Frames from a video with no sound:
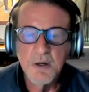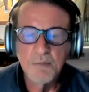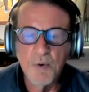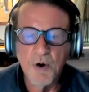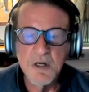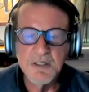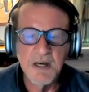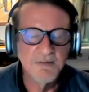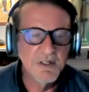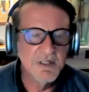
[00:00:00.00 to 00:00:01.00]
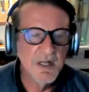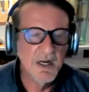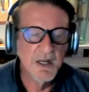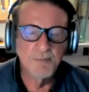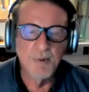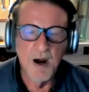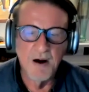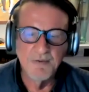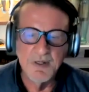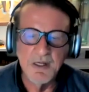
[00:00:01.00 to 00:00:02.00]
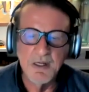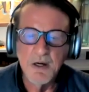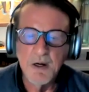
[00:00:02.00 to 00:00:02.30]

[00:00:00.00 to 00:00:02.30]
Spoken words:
more devastating poverty,